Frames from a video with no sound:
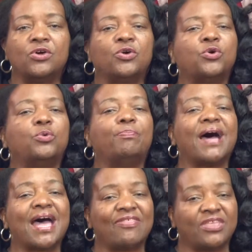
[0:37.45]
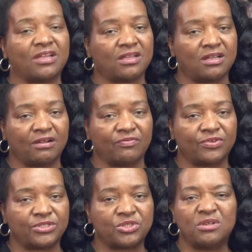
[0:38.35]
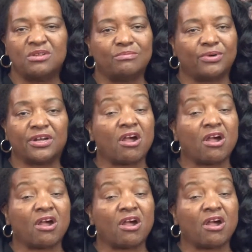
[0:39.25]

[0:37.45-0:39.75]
who buy their coverage but